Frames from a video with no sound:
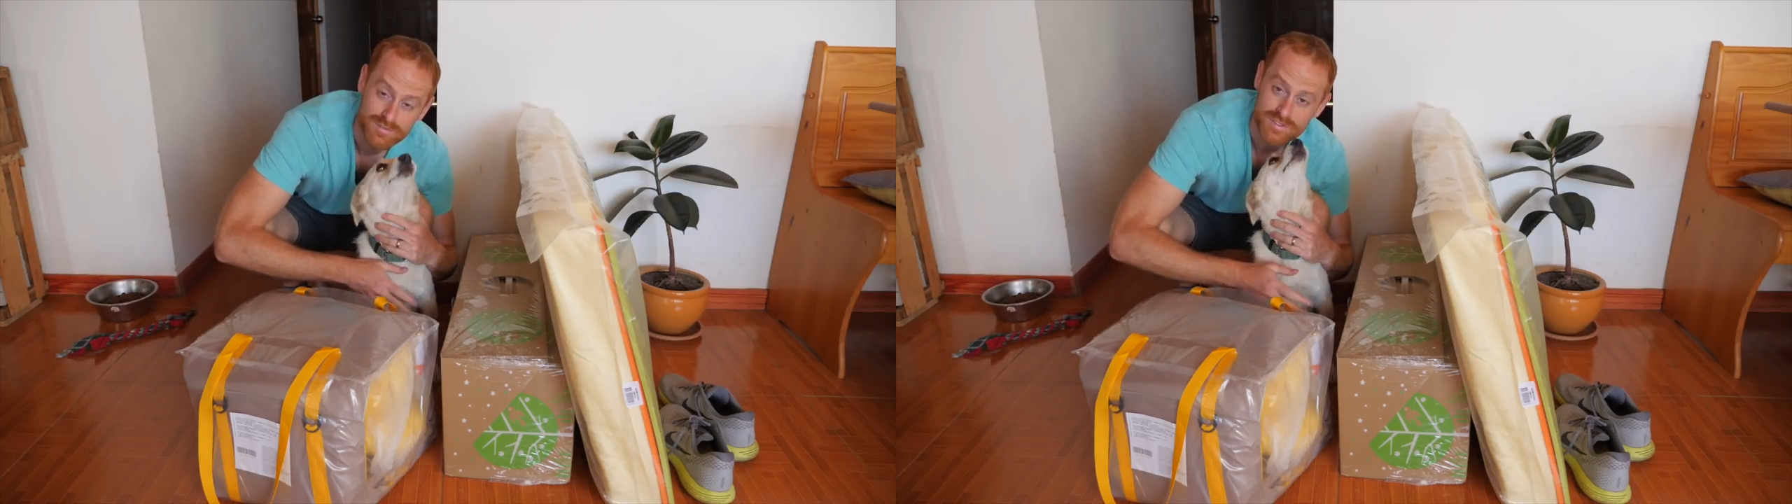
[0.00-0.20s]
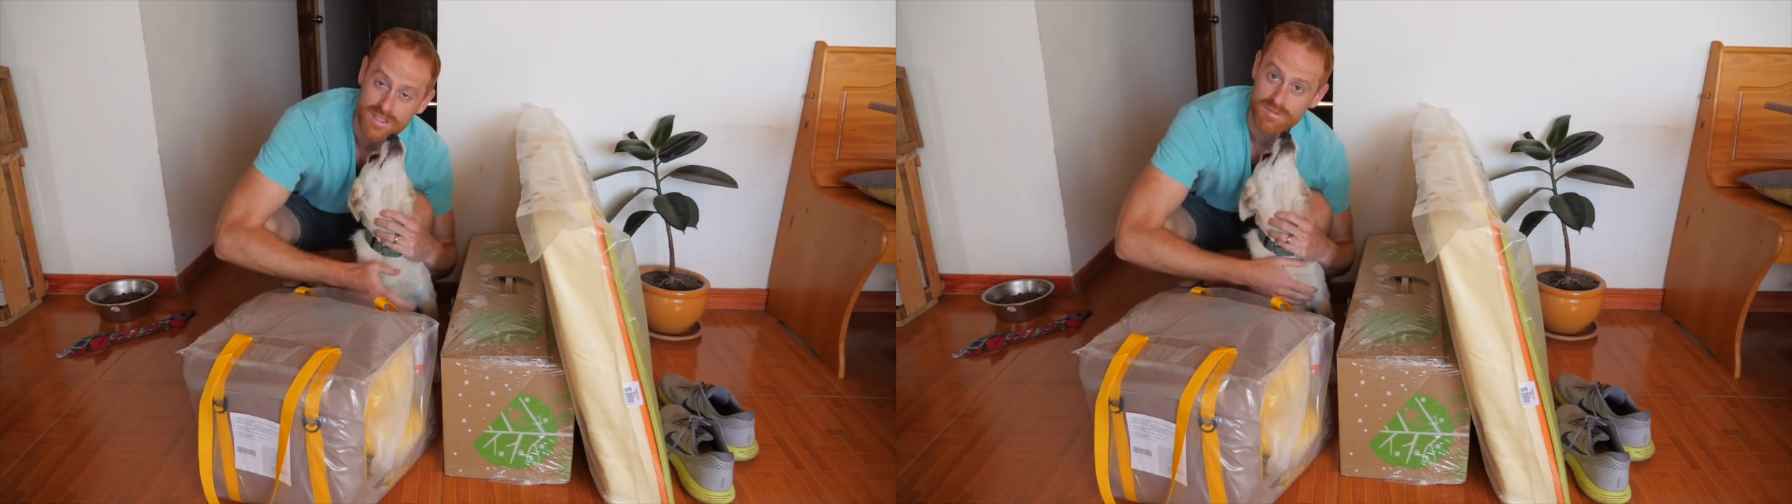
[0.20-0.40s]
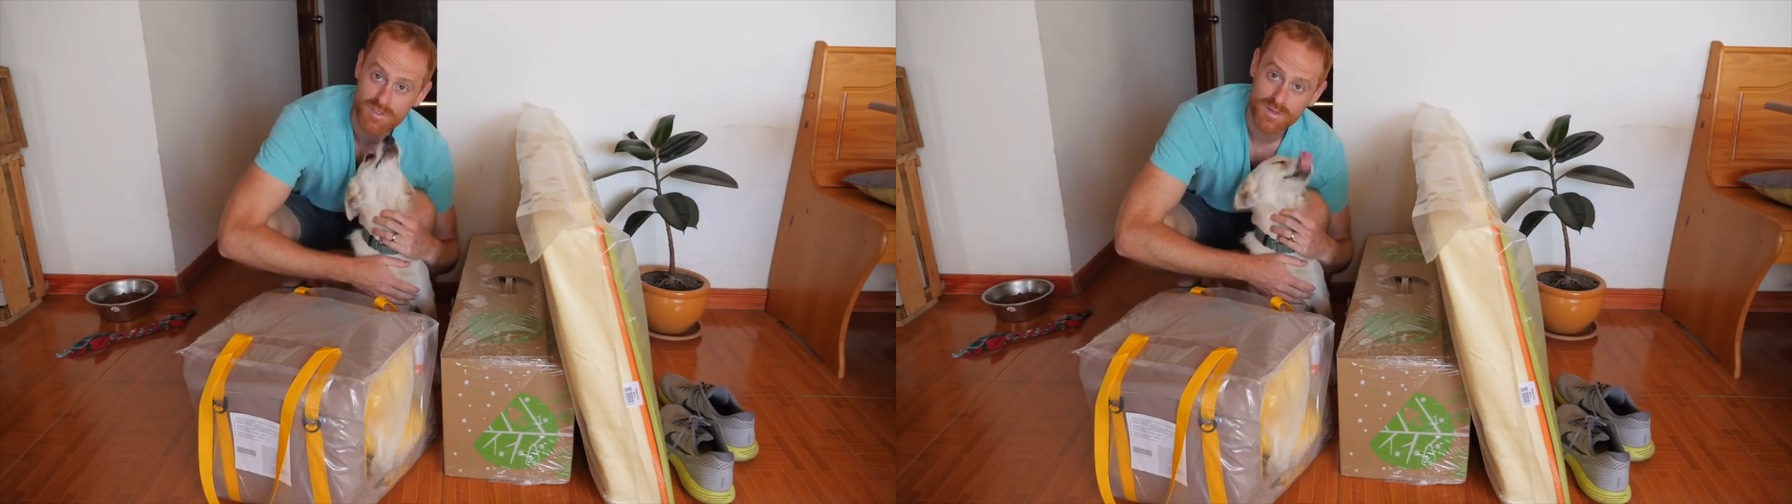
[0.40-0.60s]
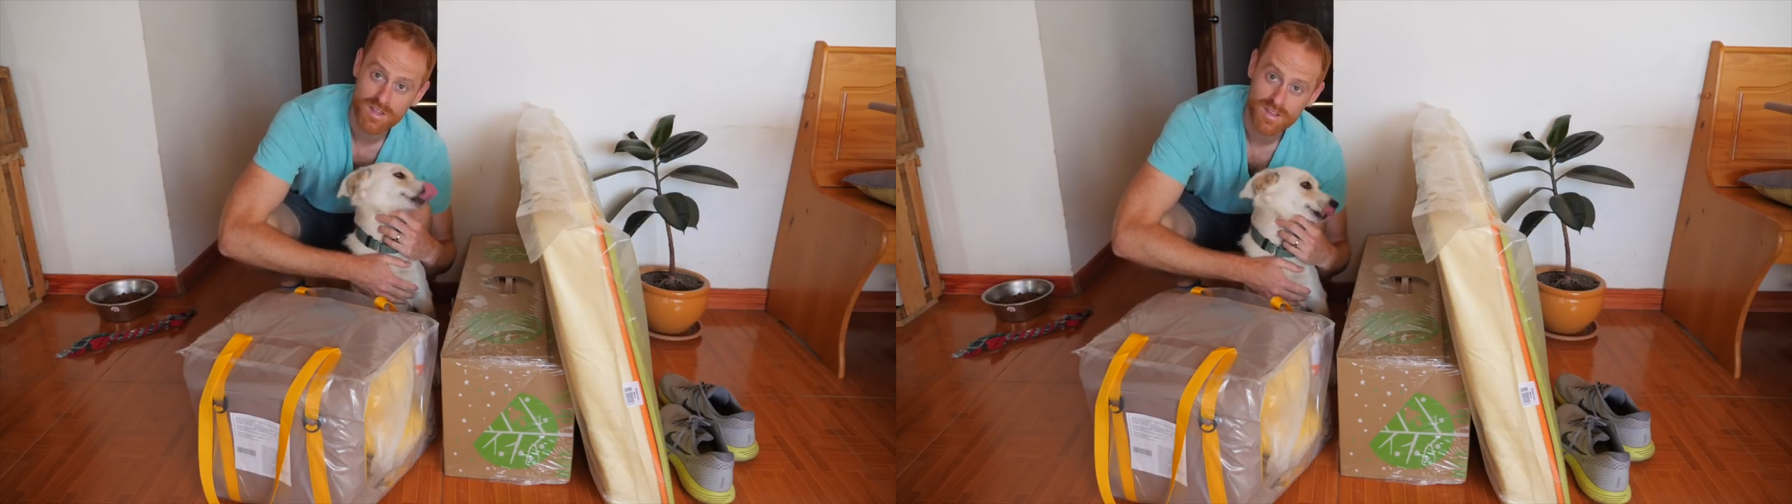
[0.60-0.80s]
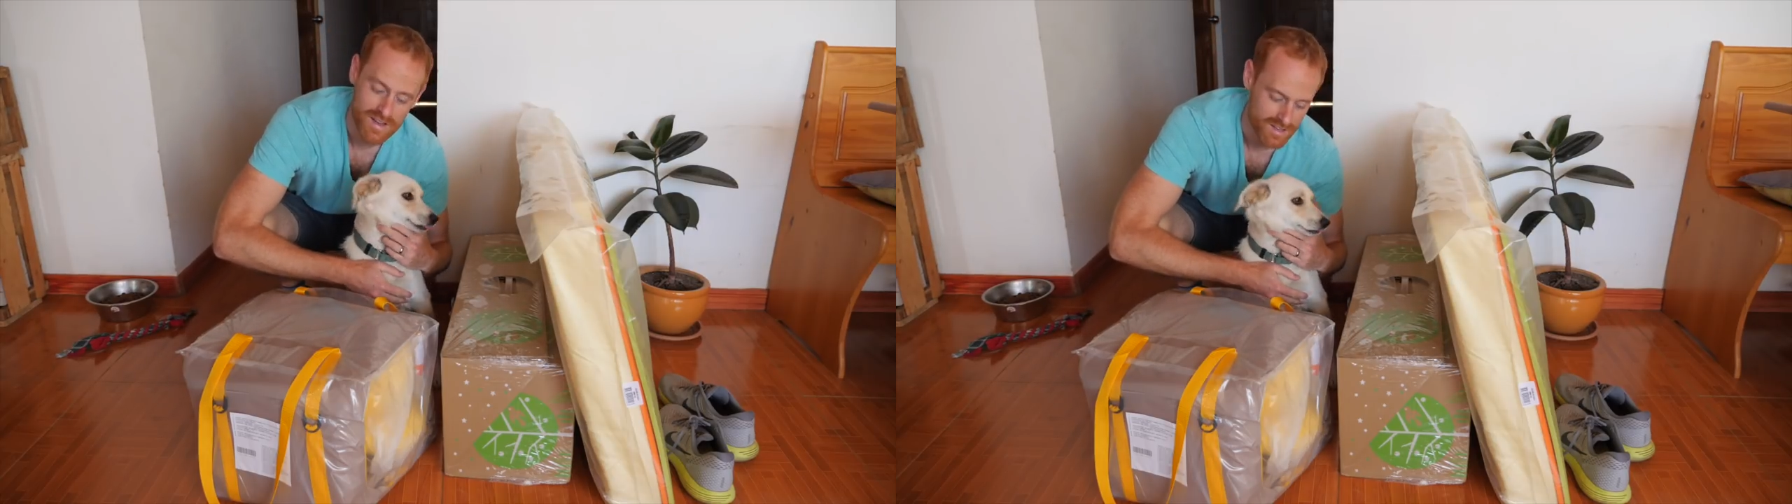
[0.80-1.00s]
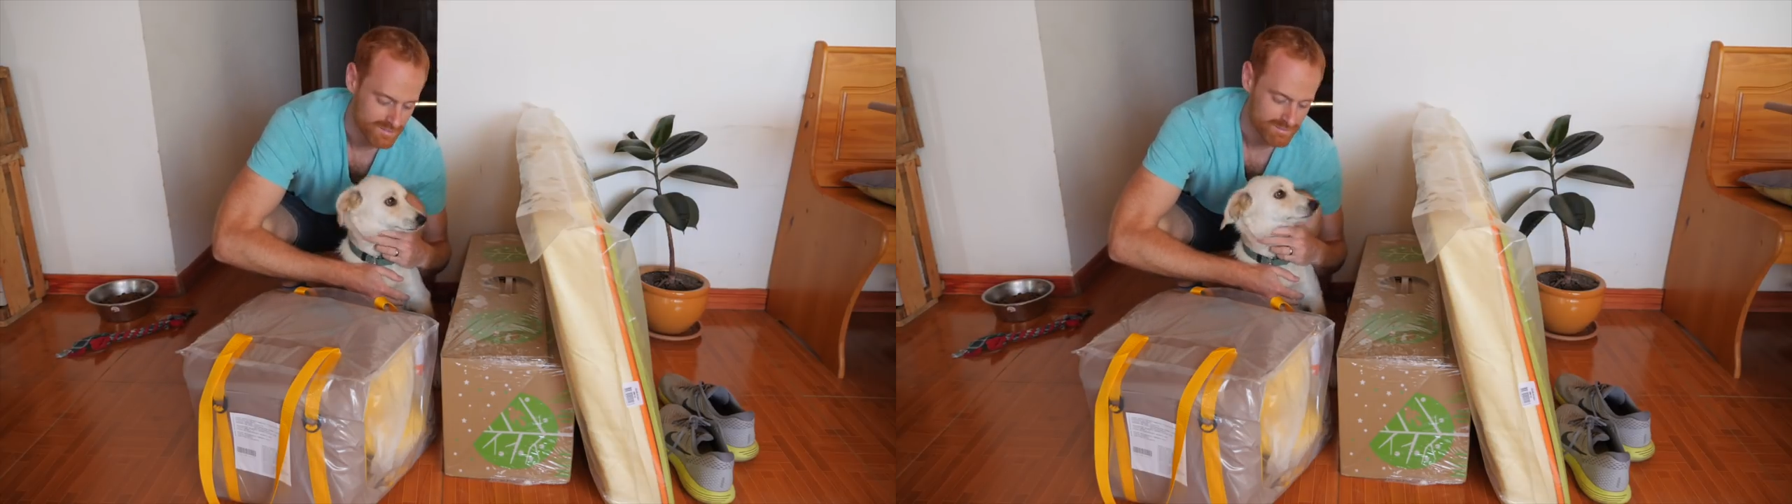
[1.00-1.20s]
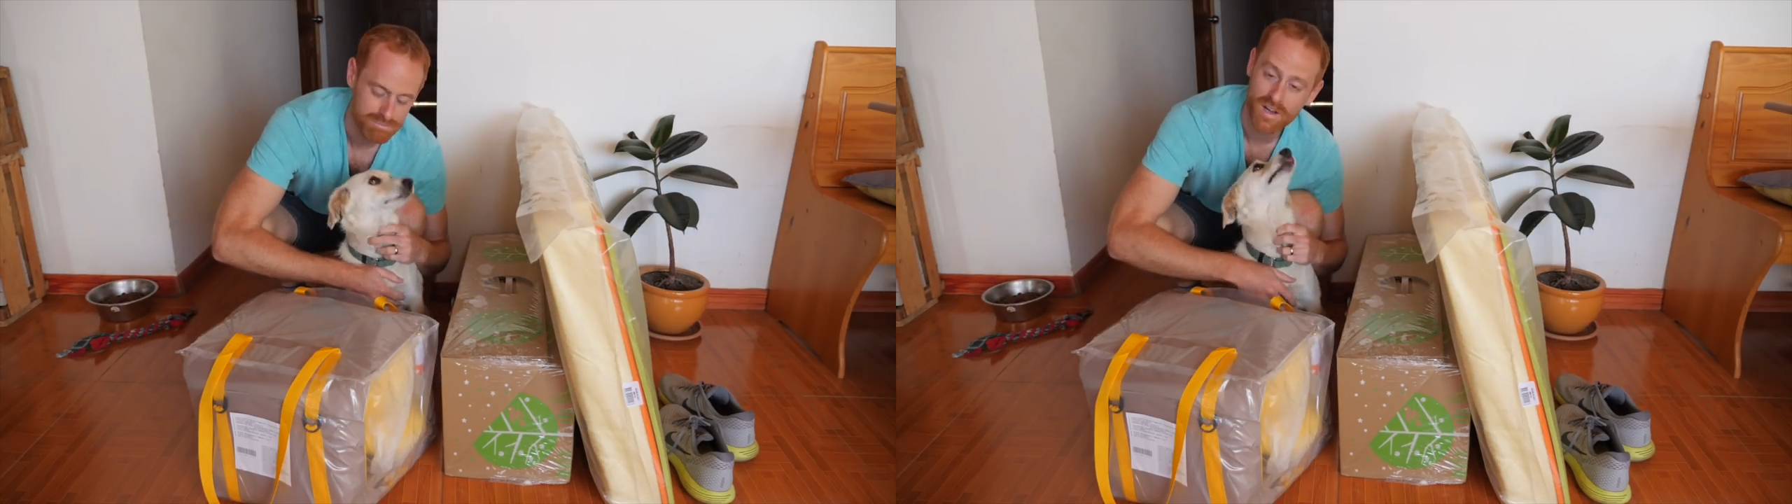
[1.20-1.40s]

seems to really like it,